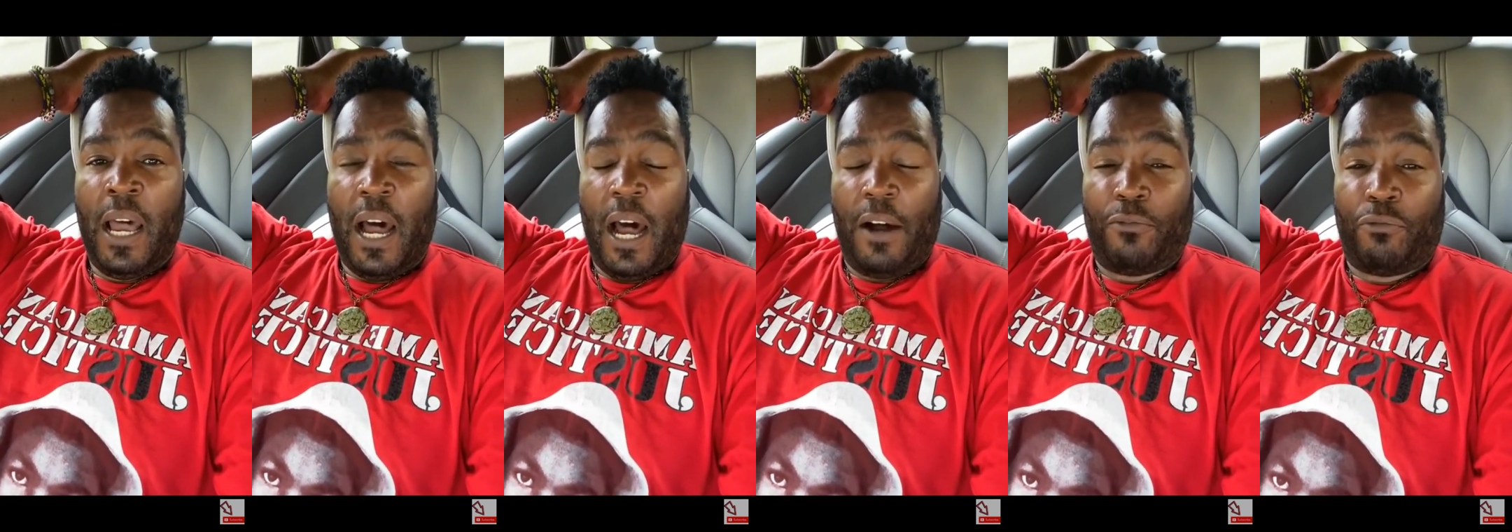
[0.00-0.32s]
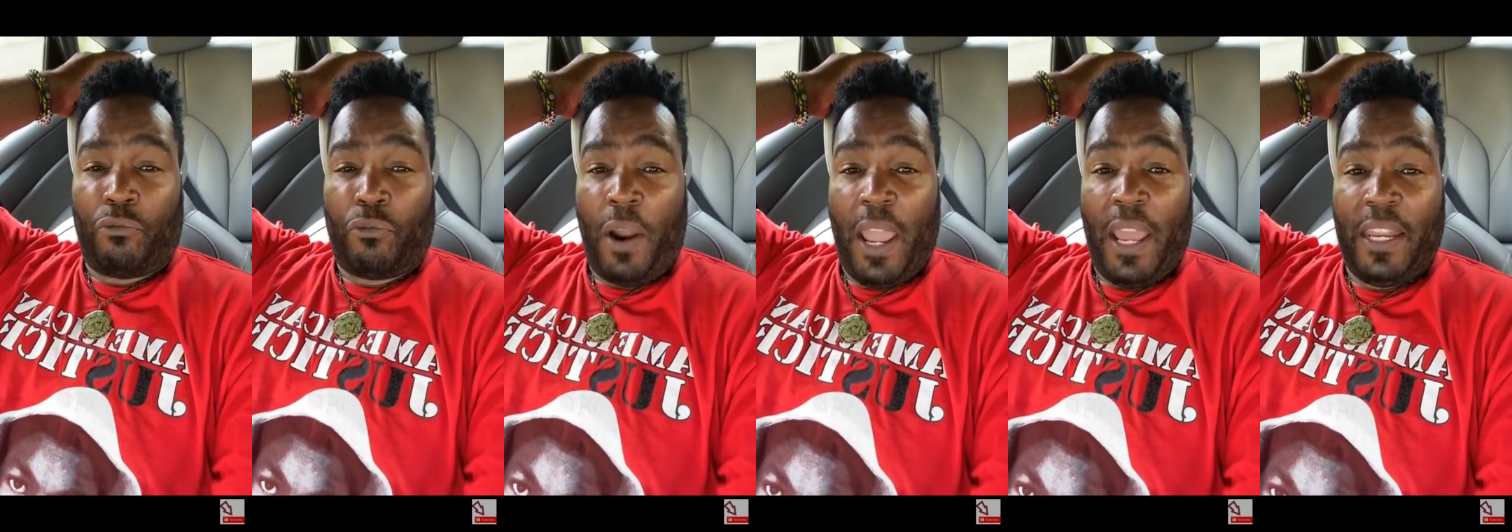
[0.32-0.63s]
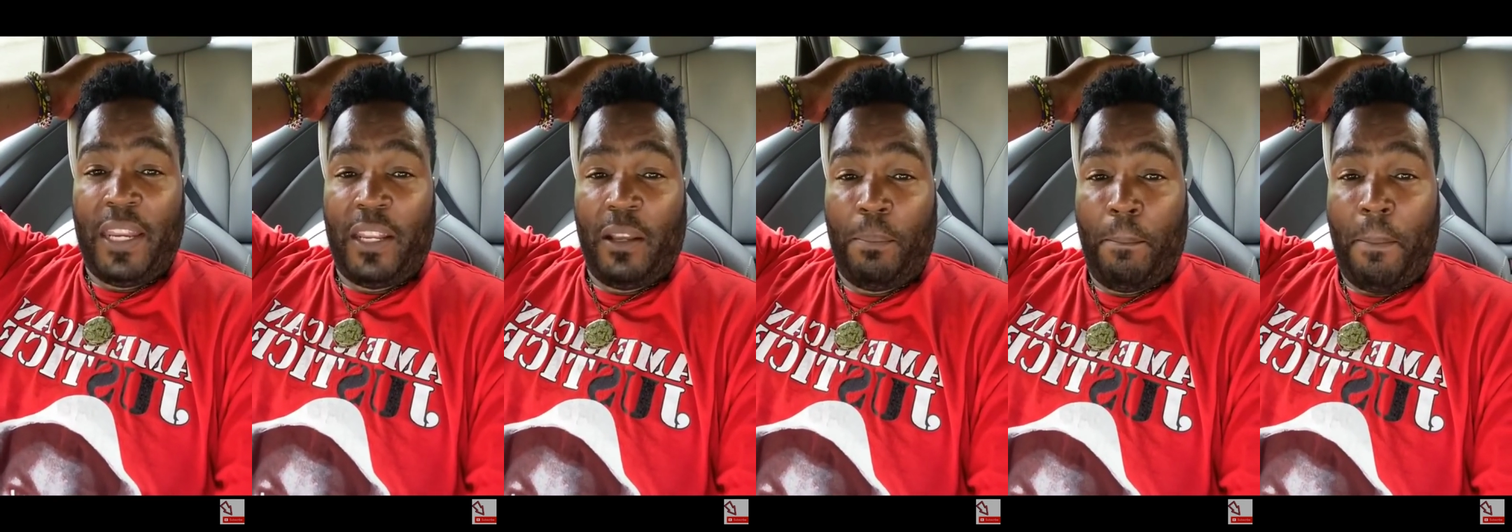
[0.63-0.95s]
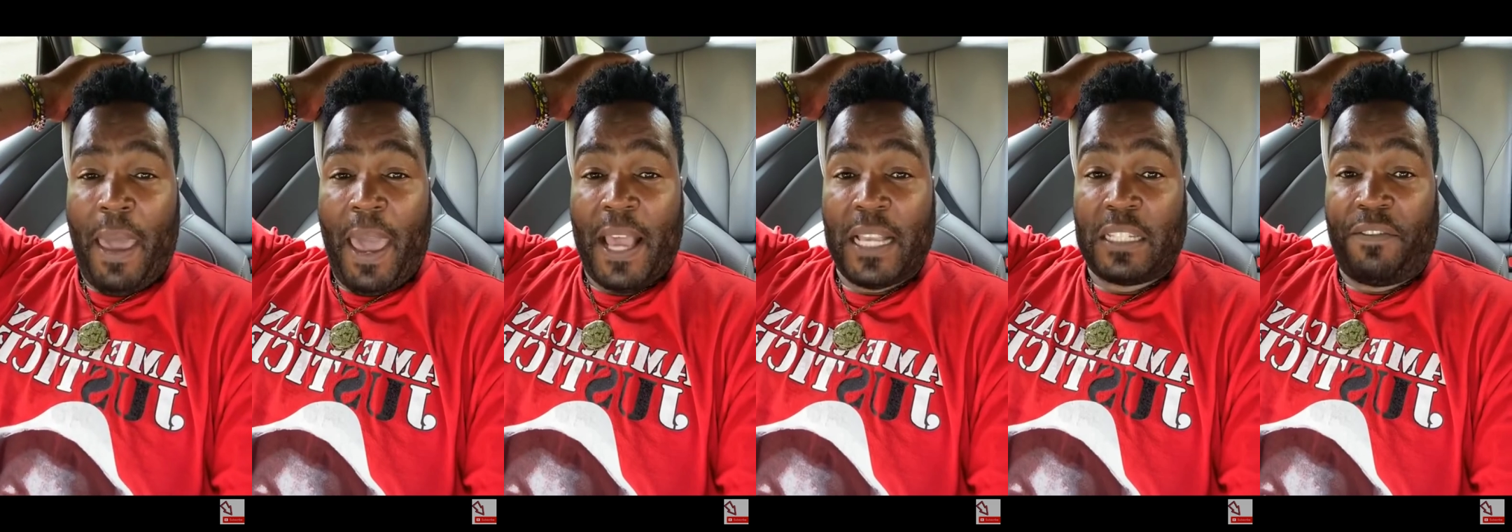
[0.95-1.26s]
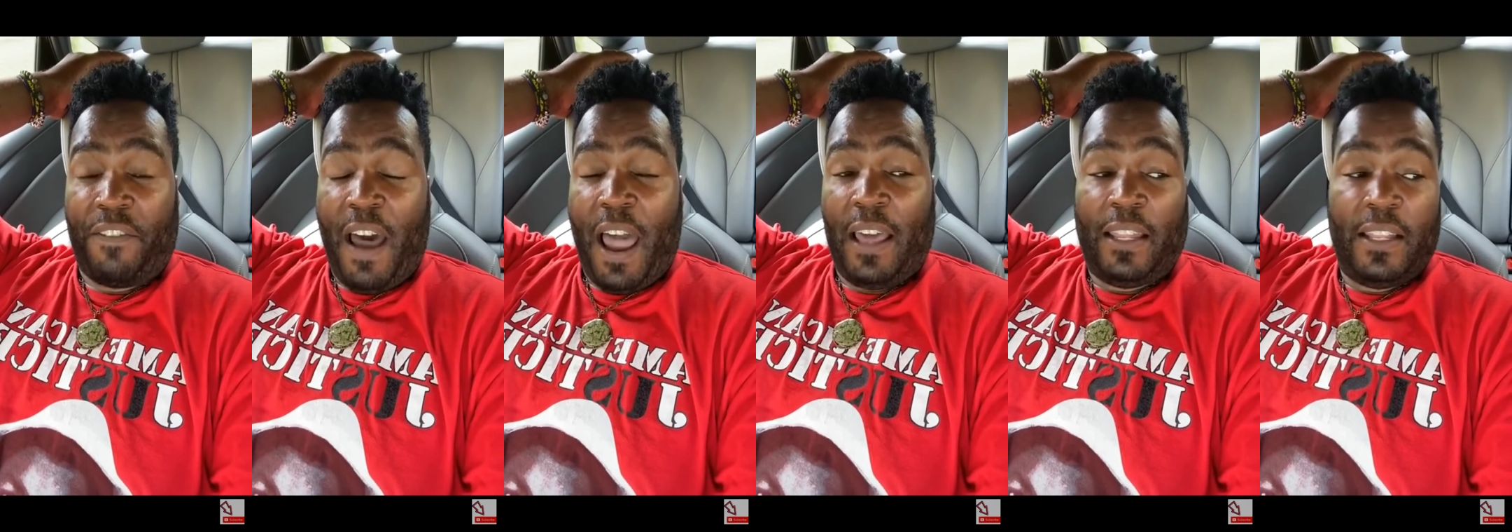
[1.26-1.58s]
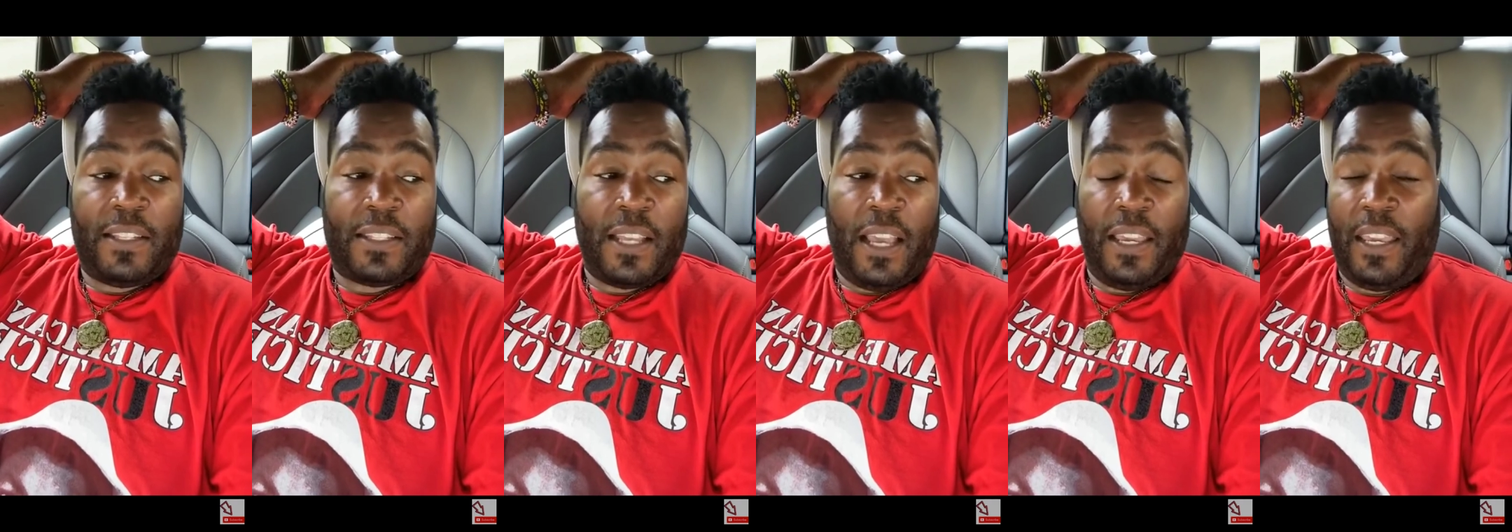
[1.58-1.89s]
of random mass
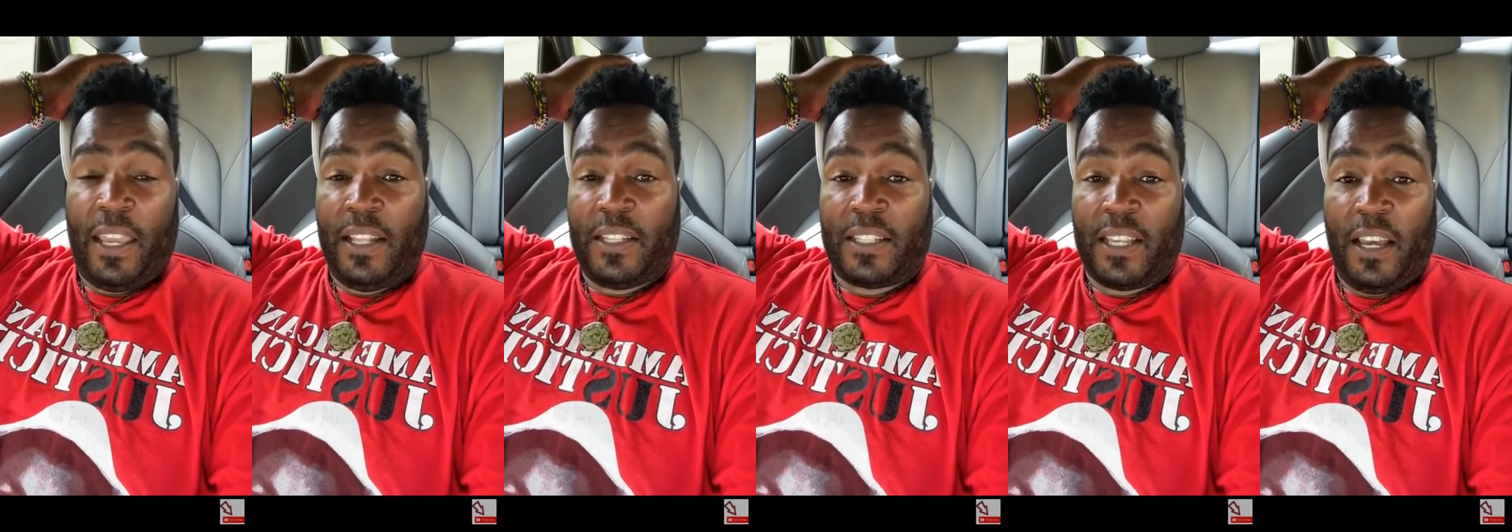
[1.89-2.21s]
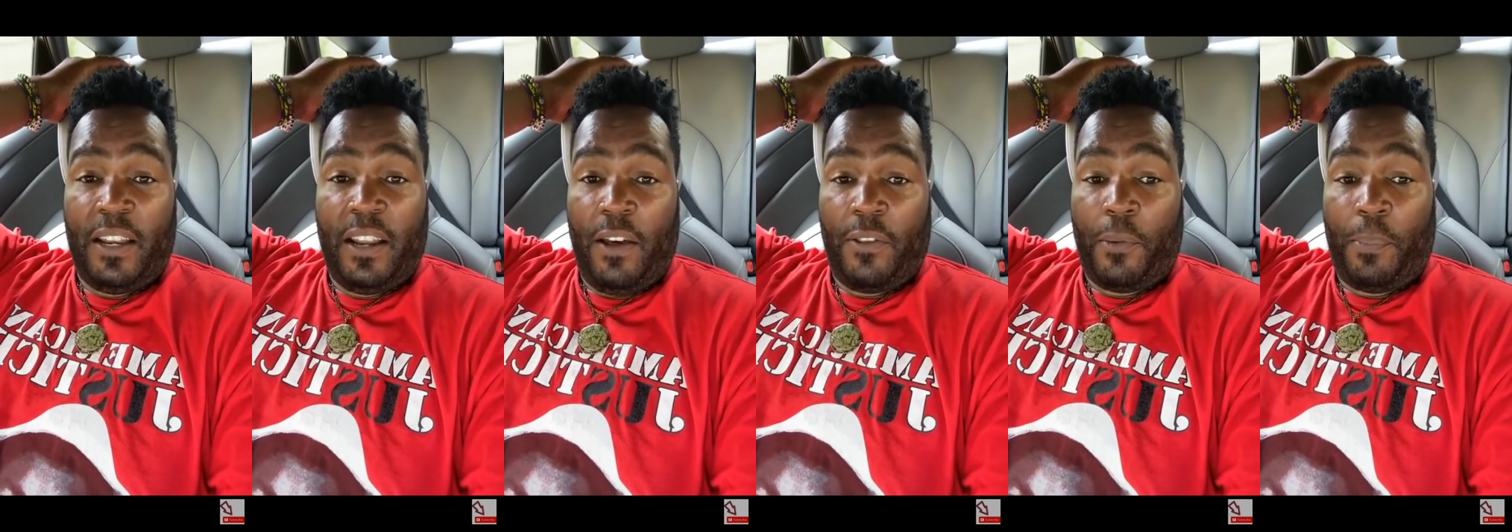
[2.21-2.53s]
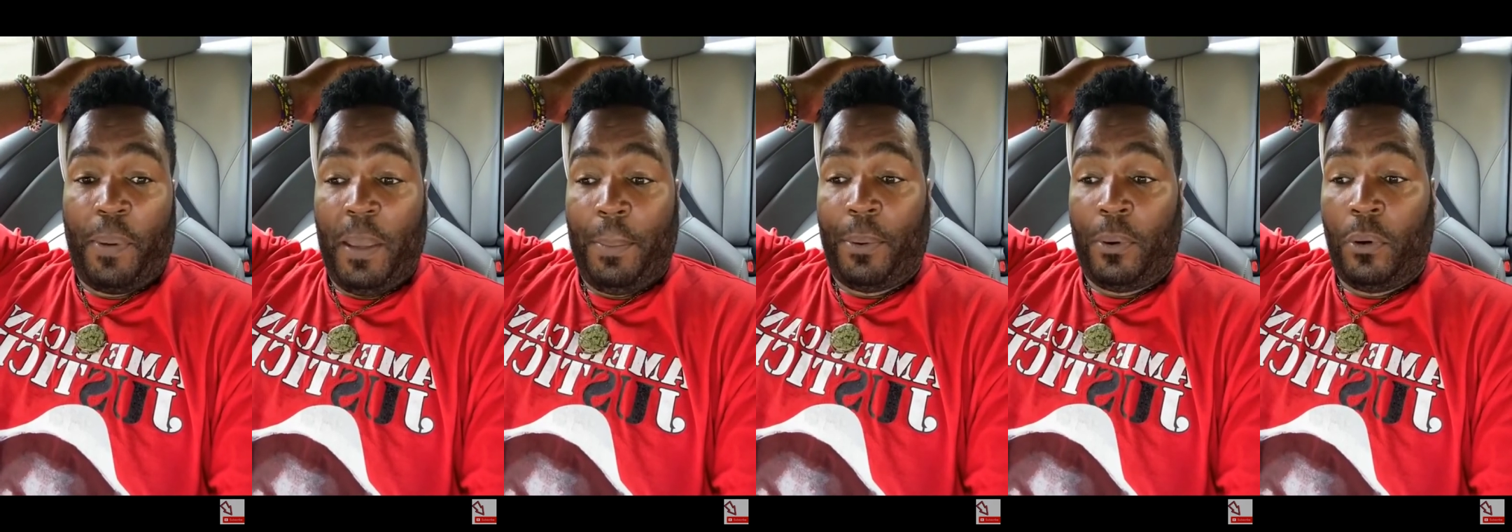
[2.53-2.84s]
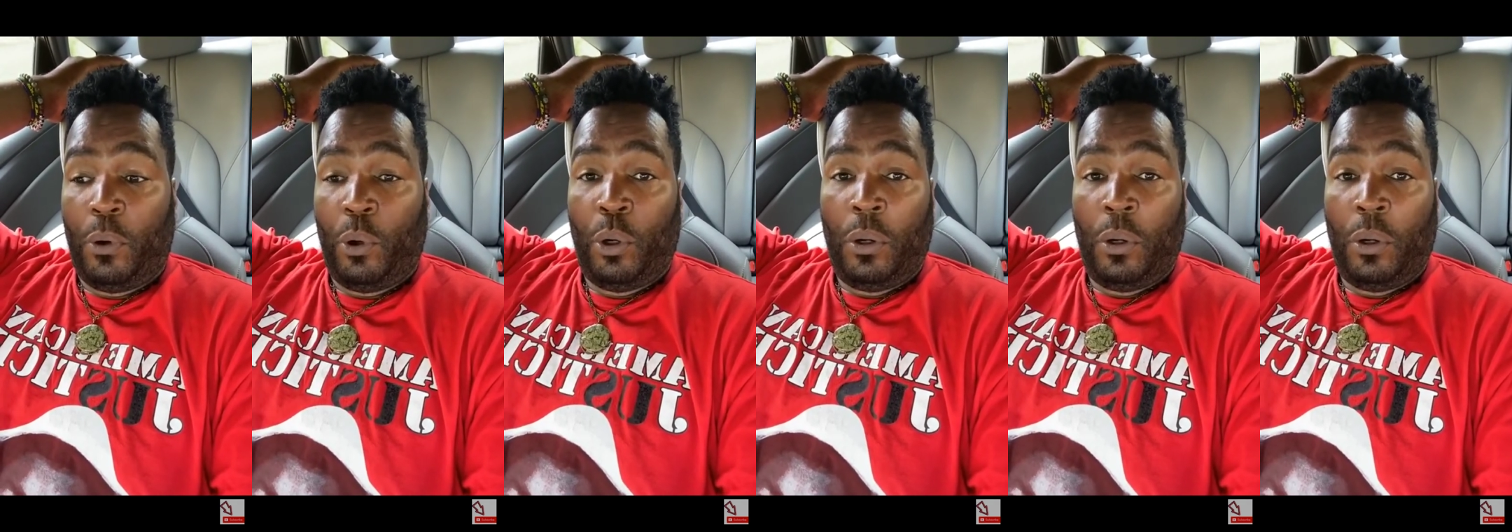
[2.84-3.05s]
violence against another people?